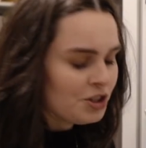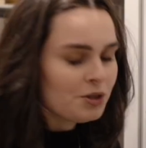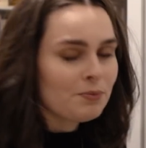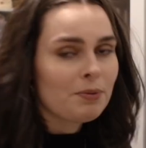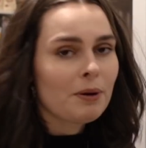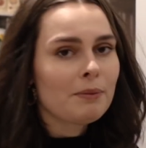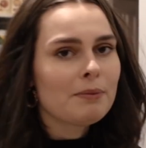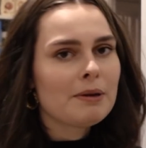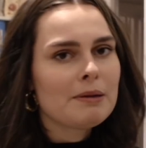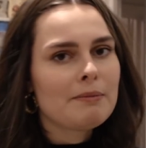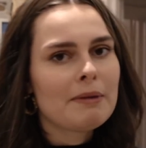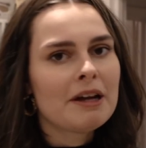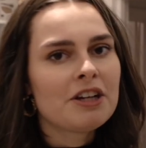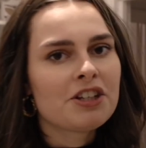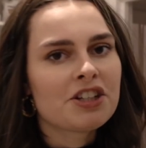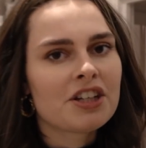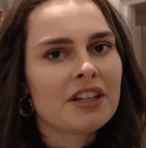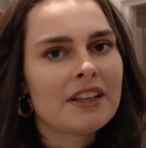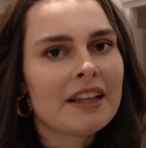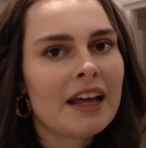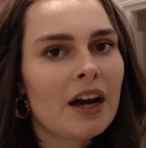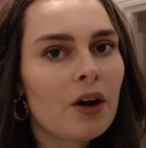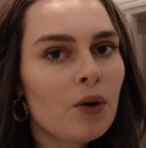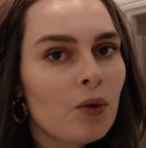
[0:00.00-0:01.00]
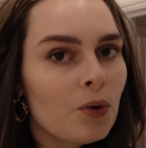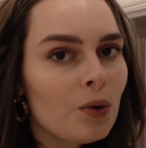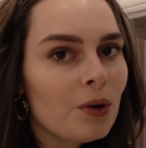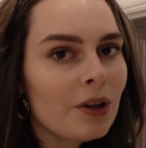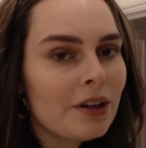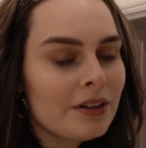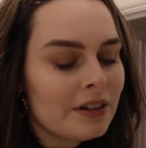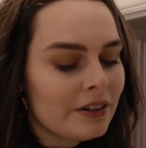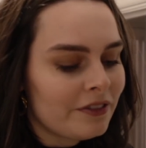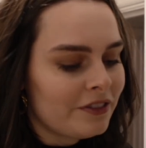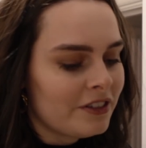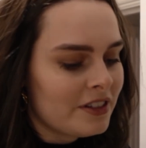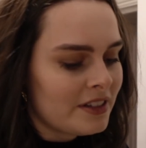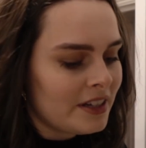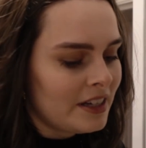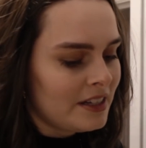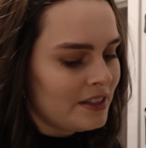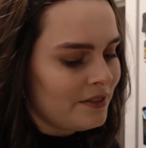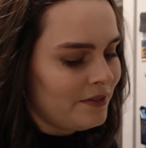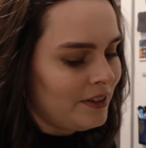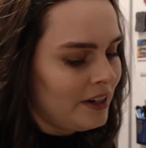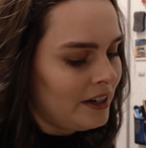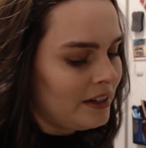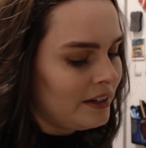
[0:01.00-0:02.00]
Should probably mention that all on different sides
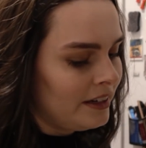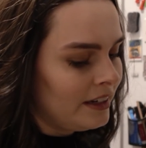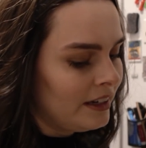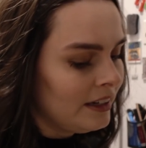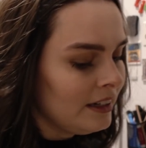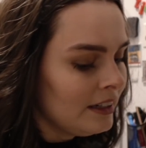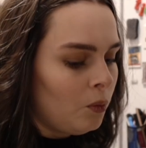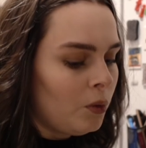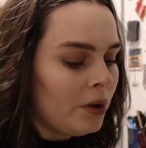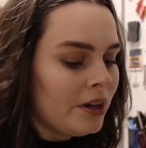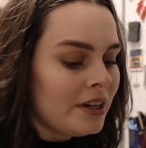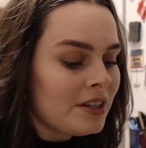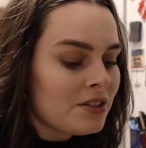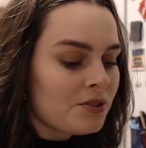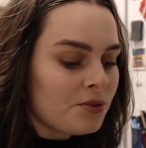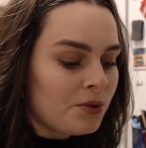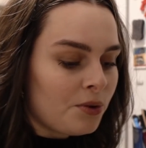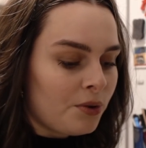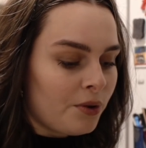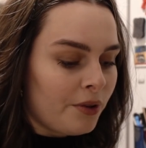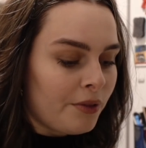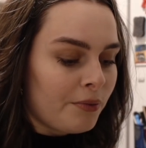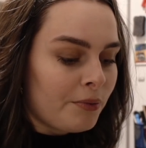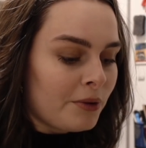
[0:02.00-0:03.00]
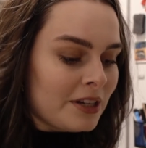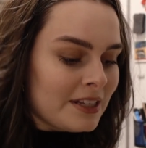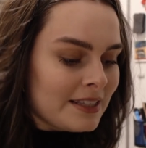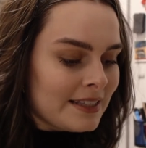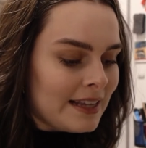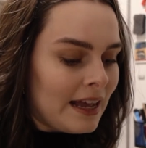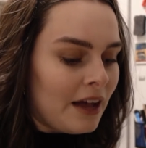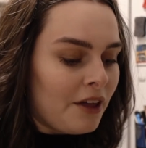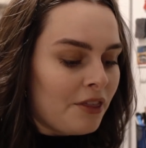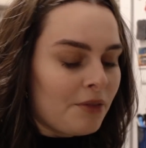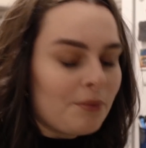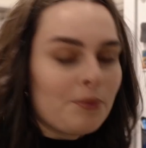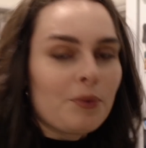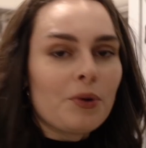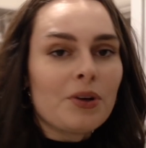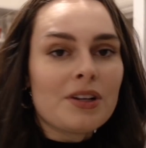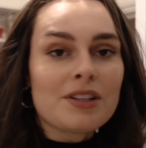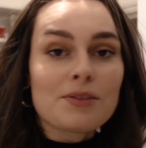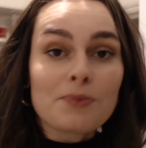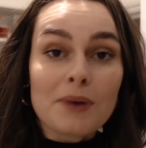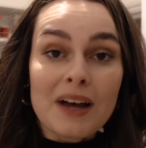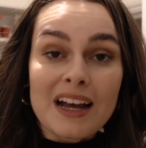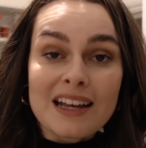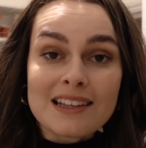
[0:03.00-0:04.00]
of London. One is north, one is south, and one
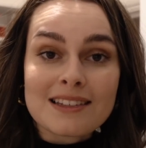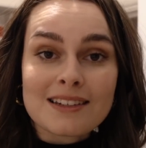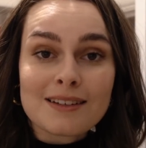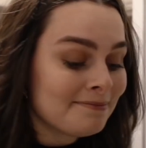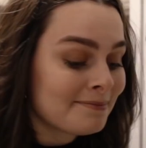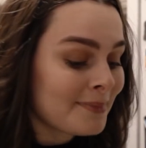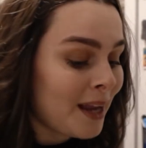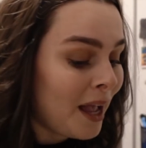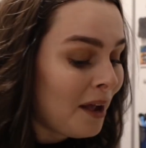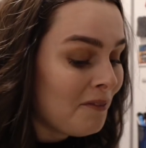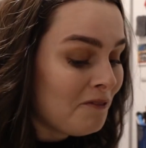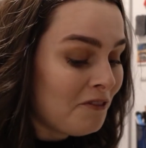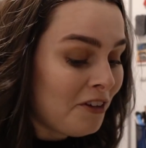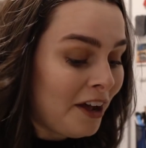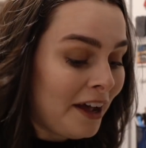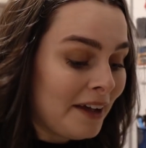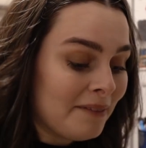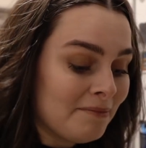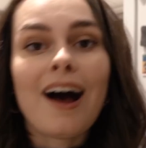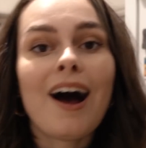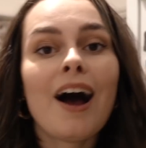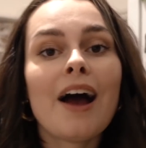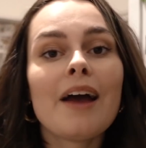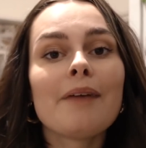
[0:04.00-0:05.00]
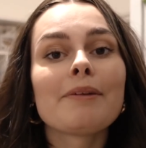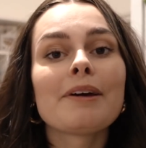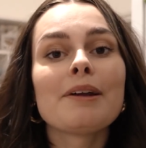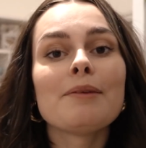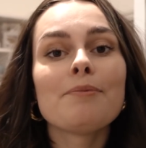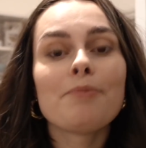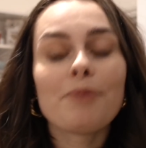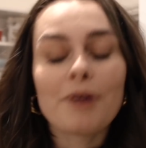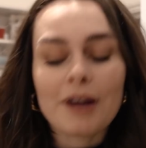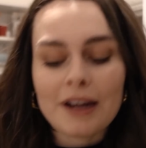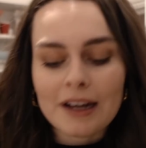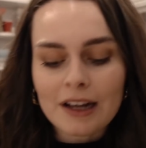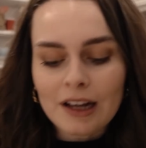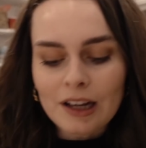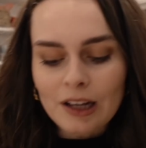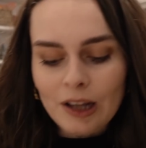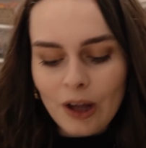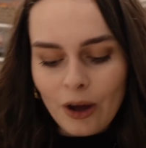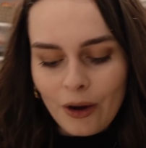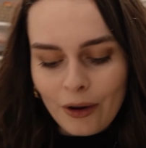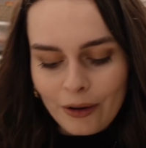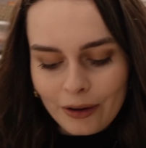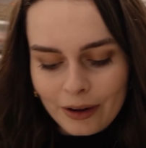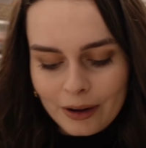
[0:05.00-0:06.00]
is west. I'm fine. I'm gonna bring
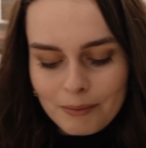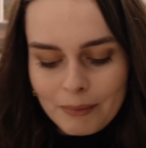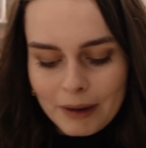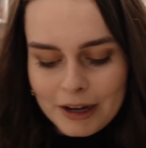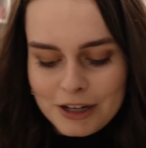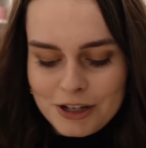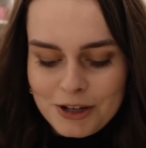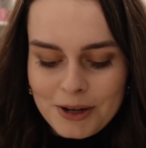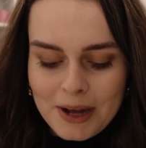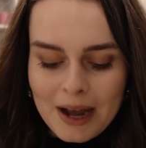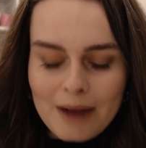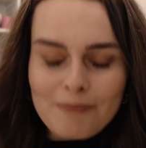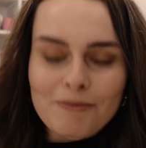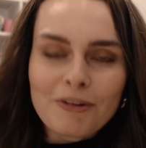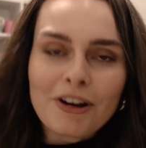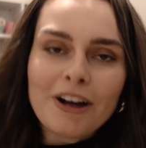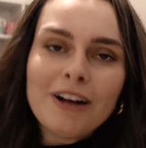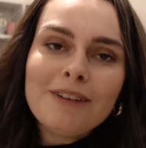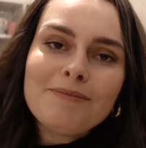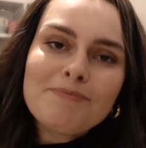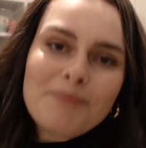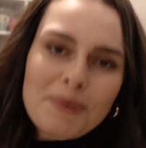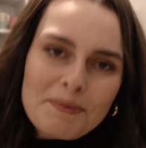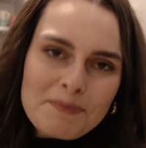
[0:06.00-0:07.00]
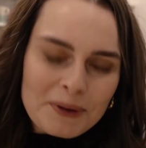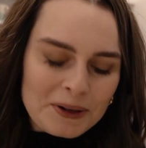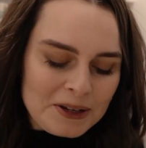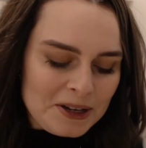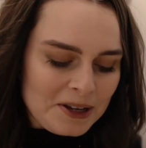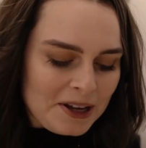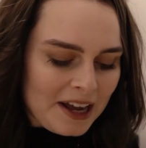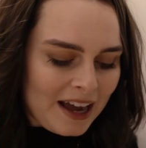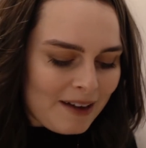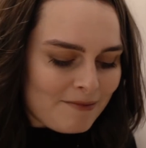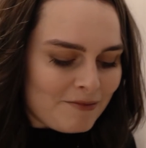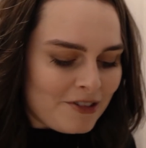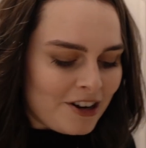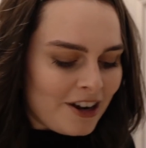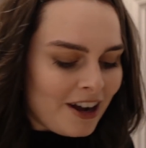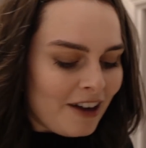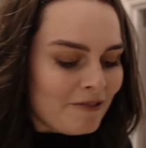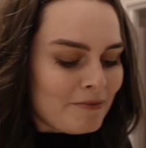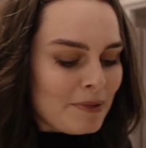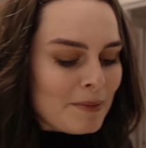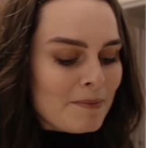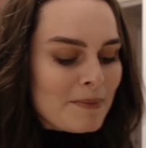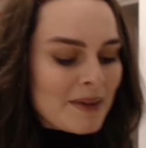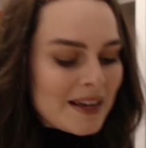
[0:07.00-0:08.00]
along my new camera. Bought a new camera.
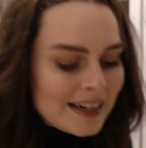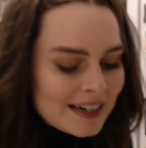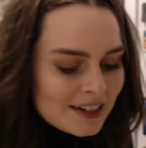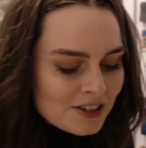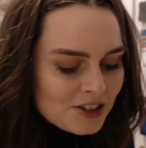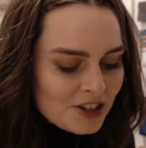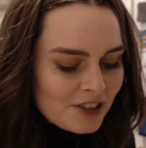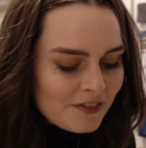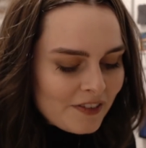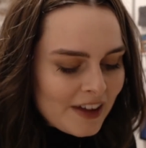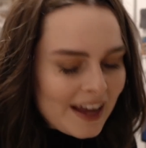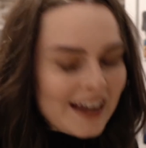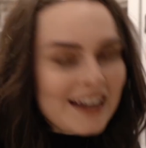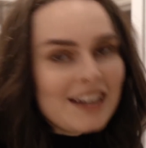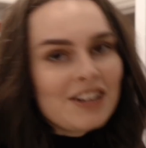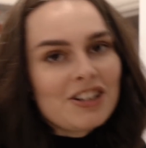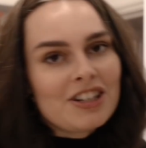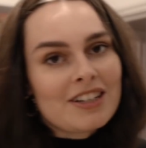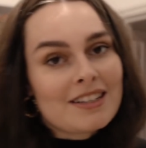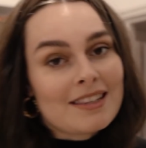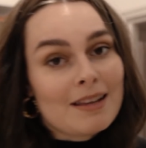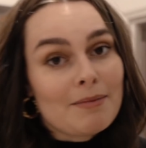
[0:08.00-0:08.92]
I've been meaning to for ages.